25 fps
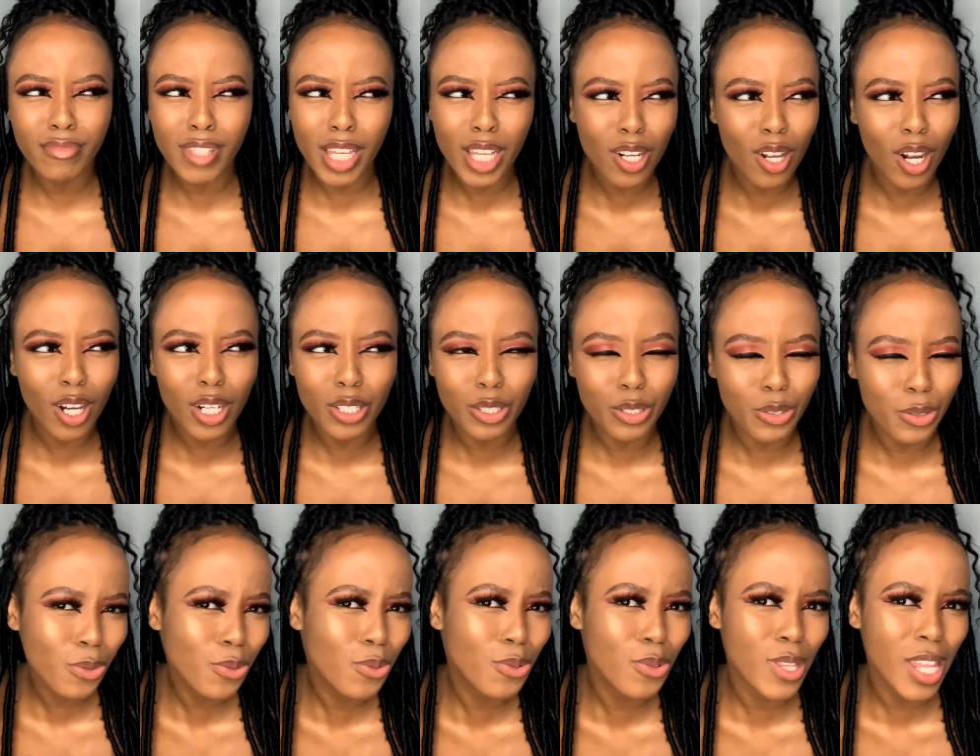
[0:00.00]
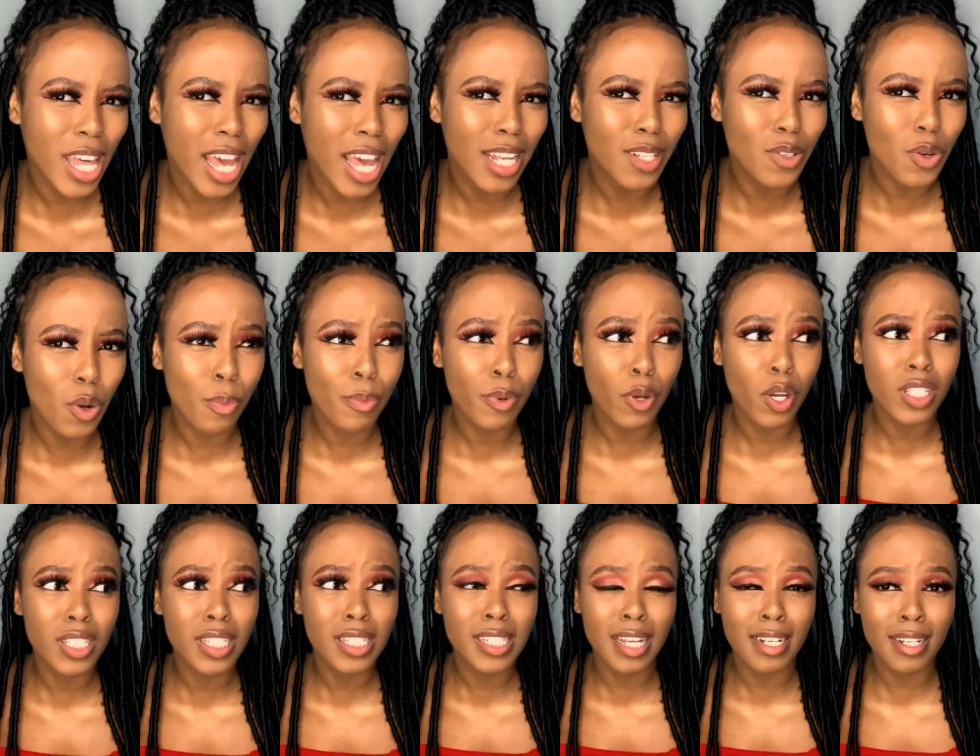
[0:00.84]
they're not used to that or
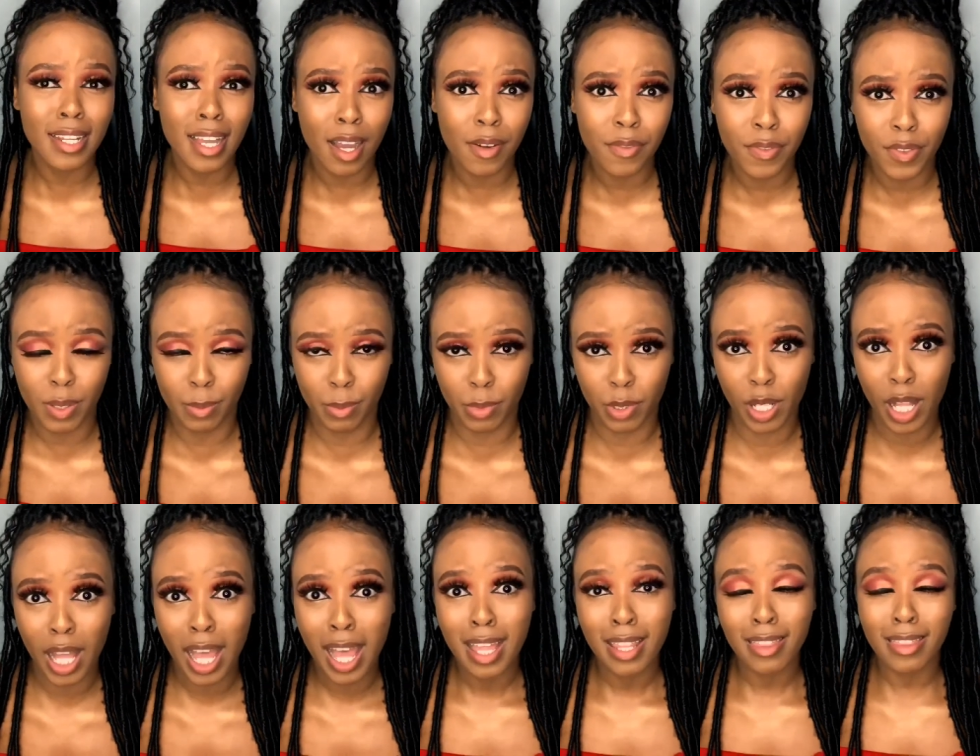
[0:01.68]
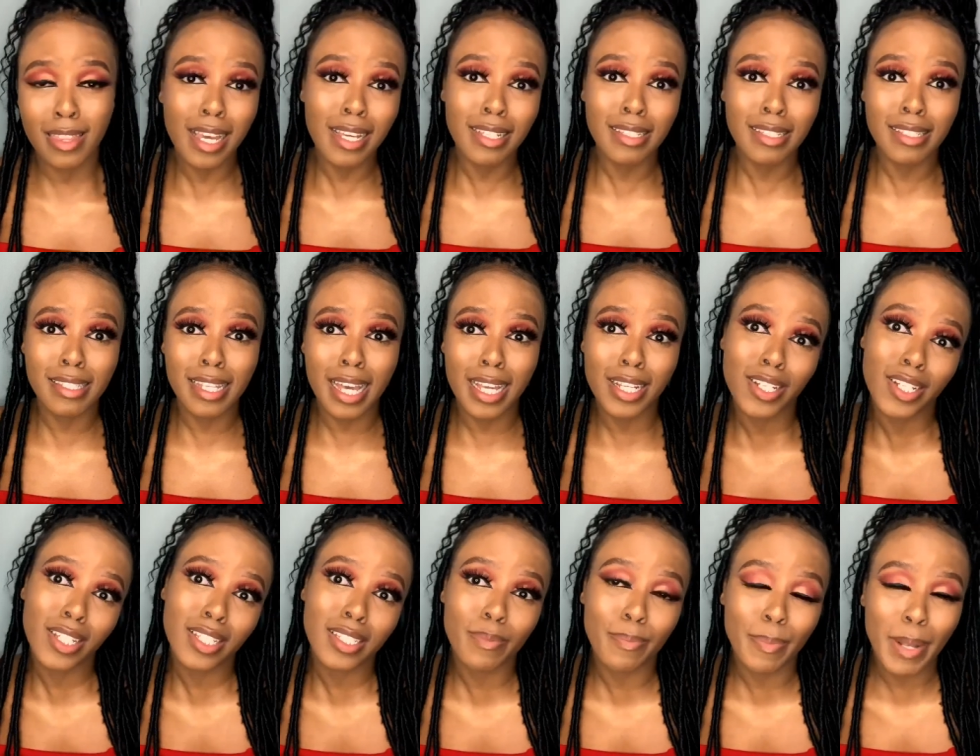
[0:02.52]
because it's uncomfortable. Things
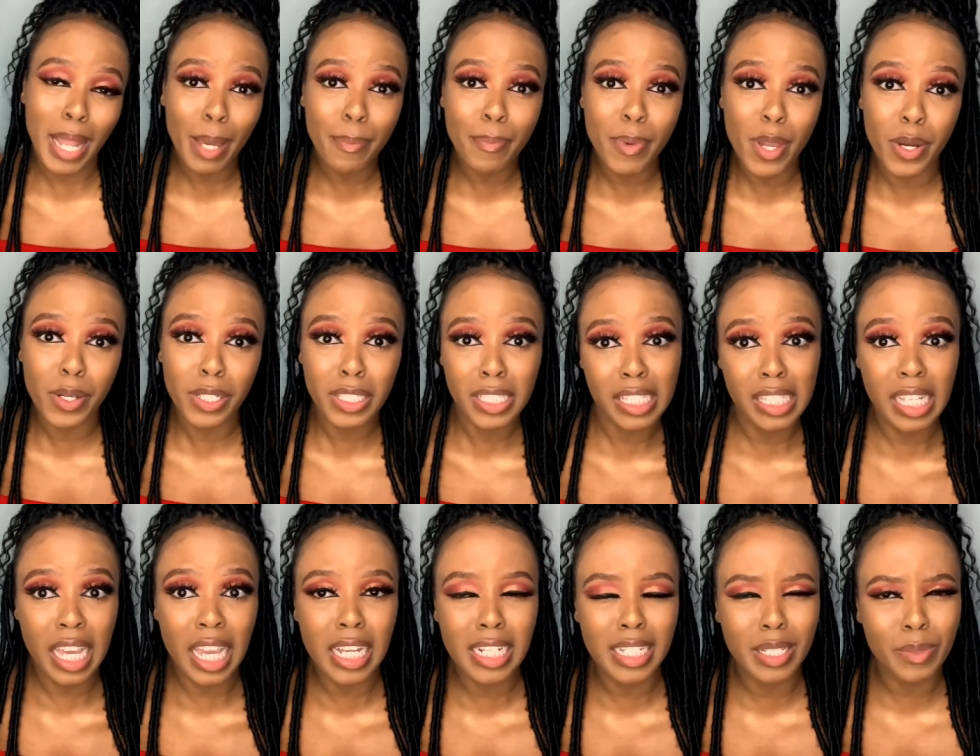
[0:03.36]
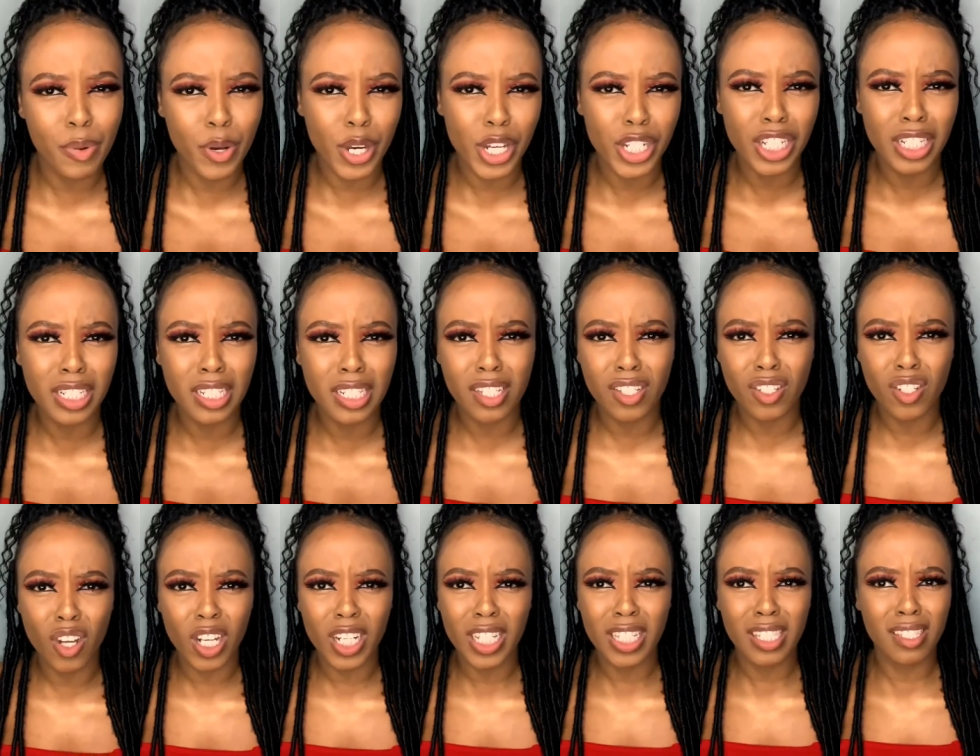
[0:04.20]
such as black parents saying depression
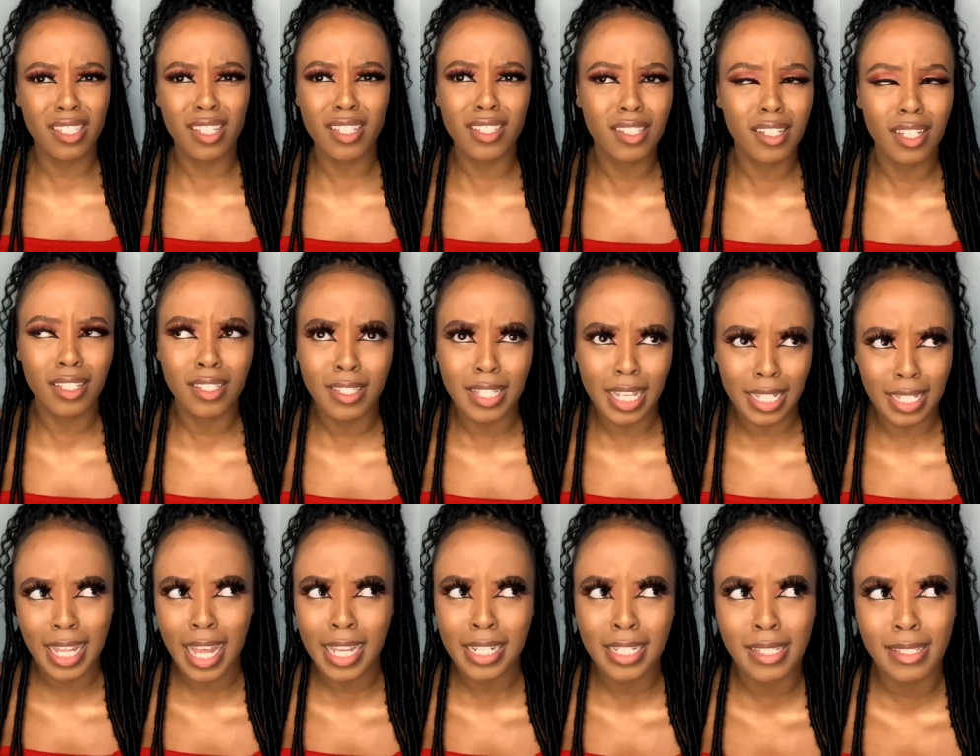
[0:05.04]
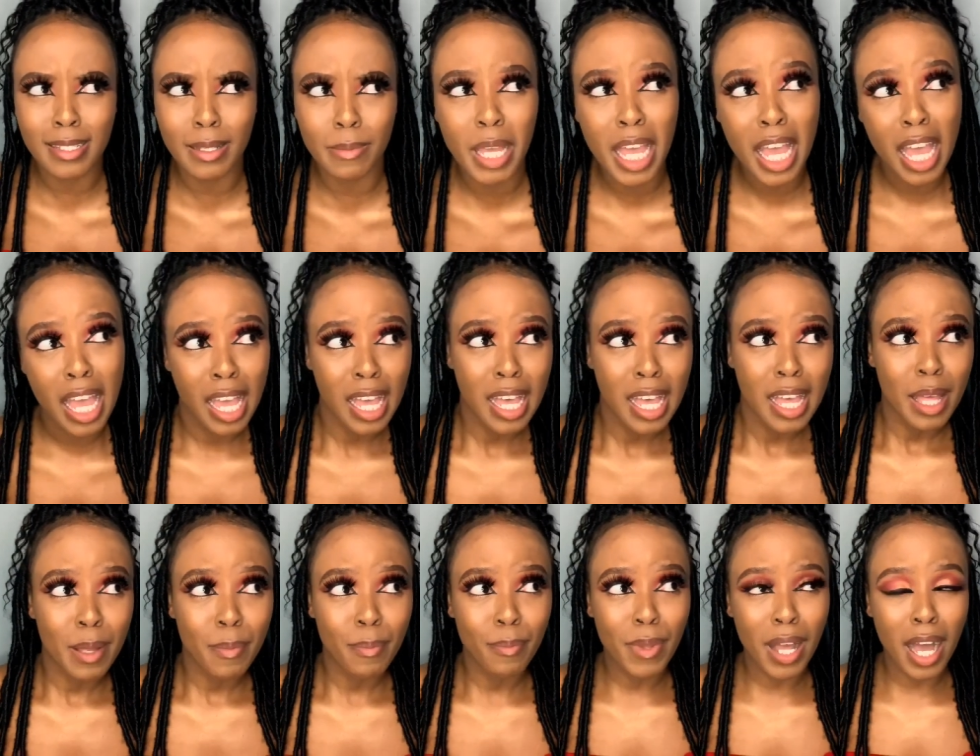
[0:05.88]
does not exist, it's satanism.
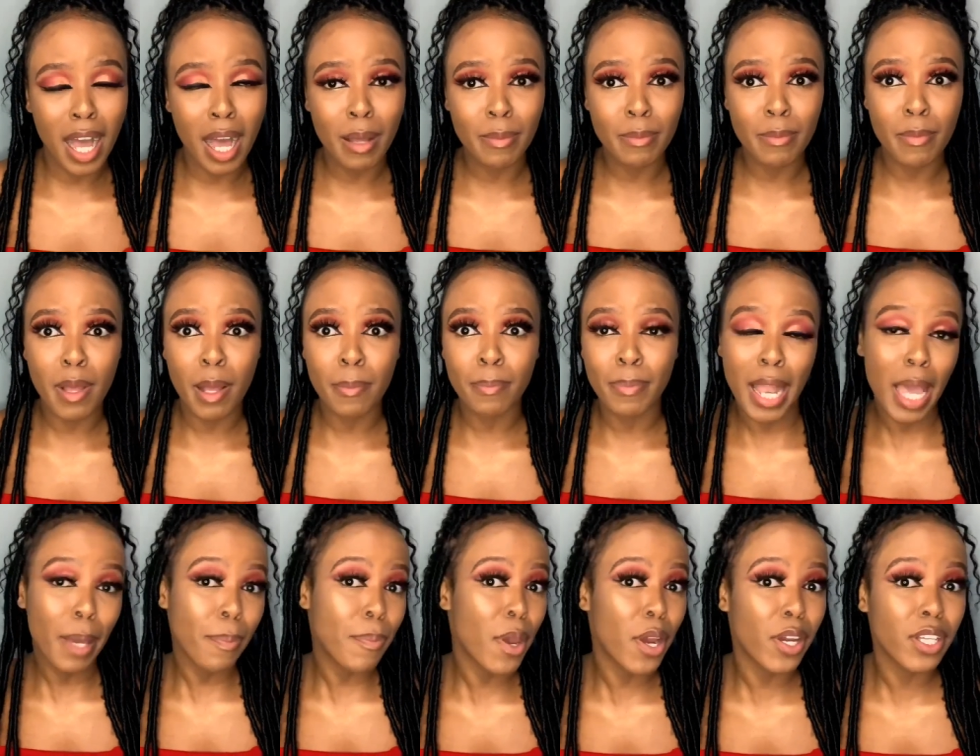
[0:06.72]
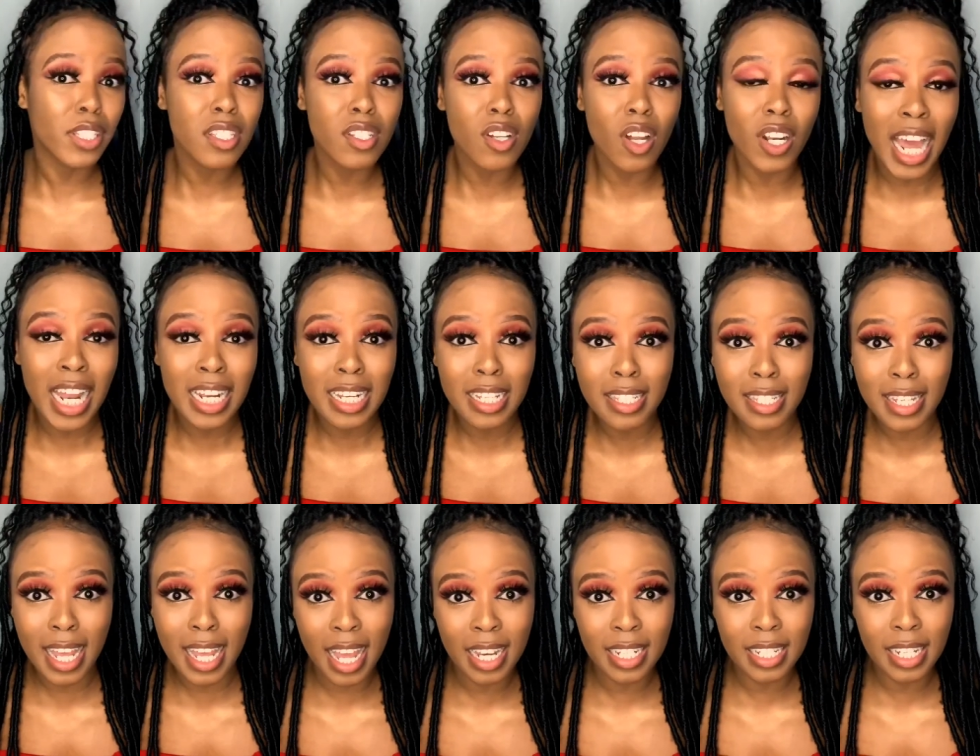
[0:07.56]
Um, black parents not
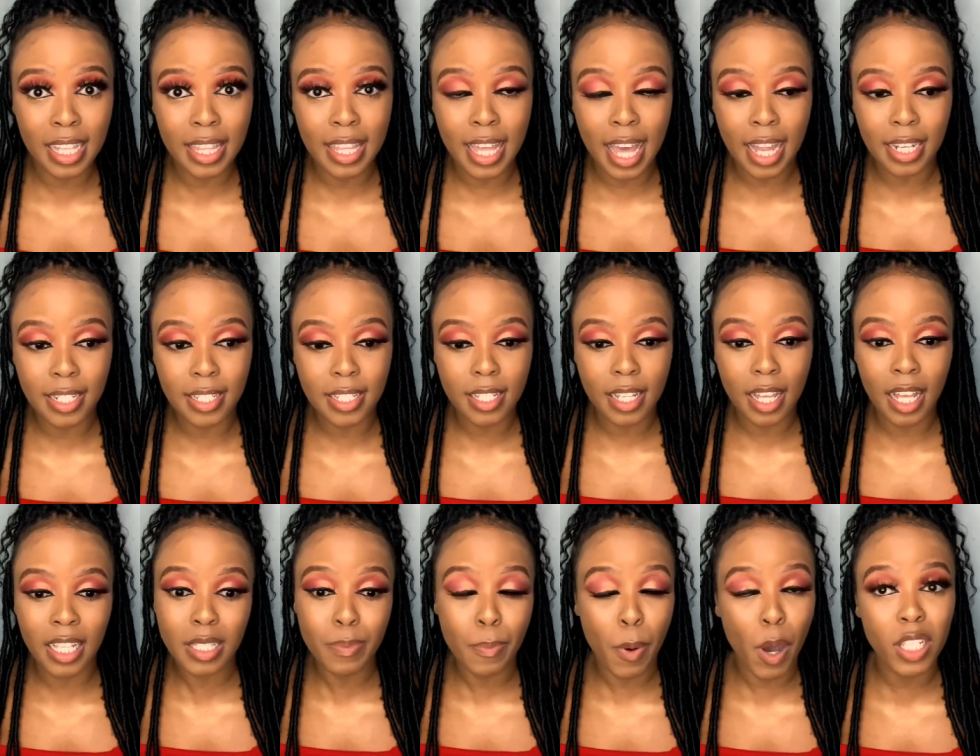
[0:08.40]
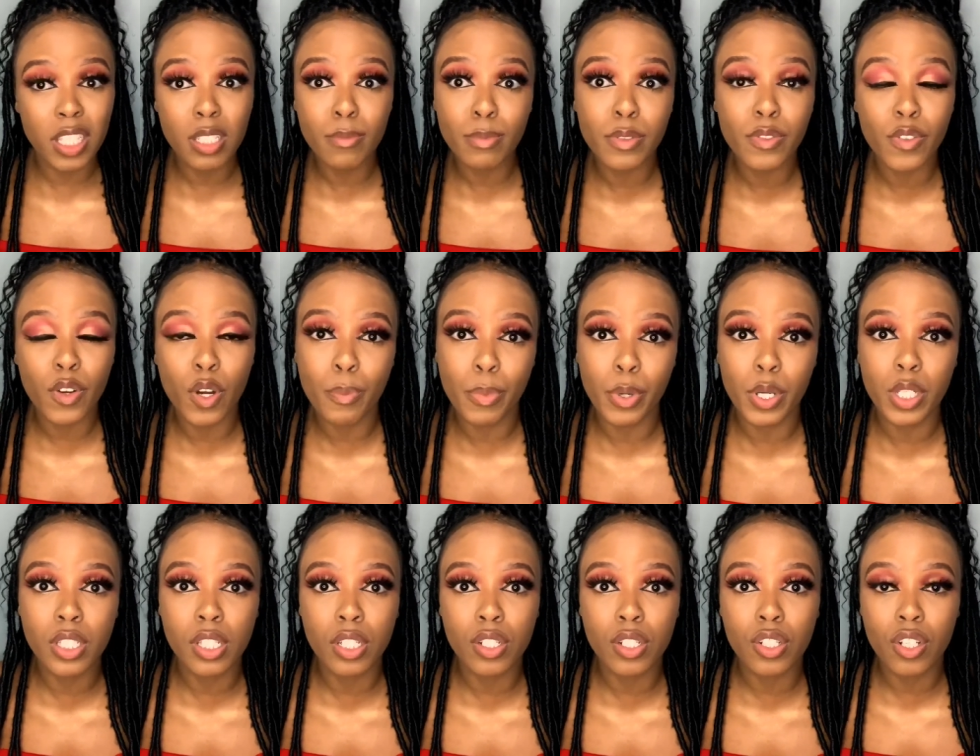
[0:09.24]
understanding that it's possible for a
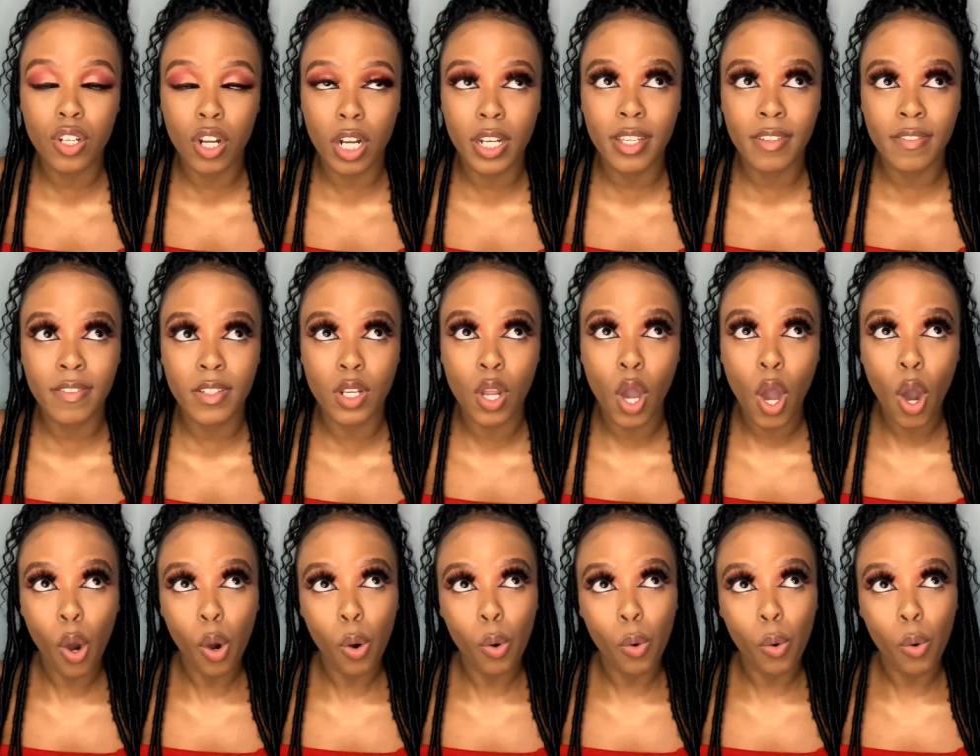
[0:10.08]
person to not even